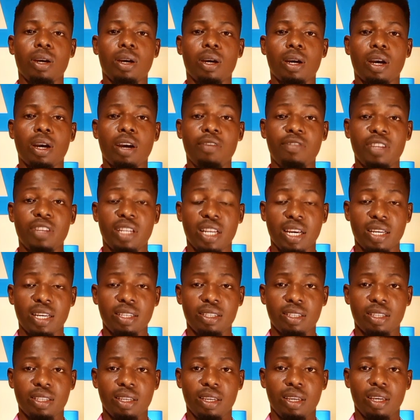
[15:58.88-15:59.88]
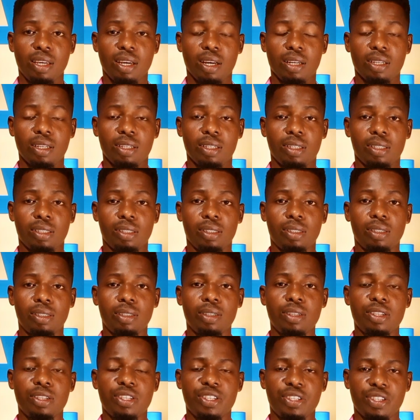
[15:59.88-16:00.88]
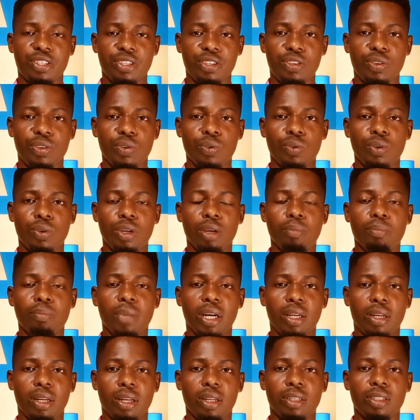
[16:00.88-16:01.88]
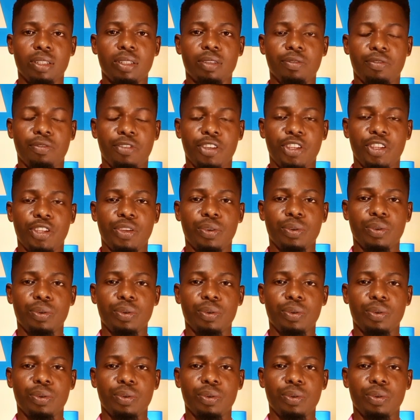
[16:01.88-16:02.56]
Have a nice day and see you in my next video.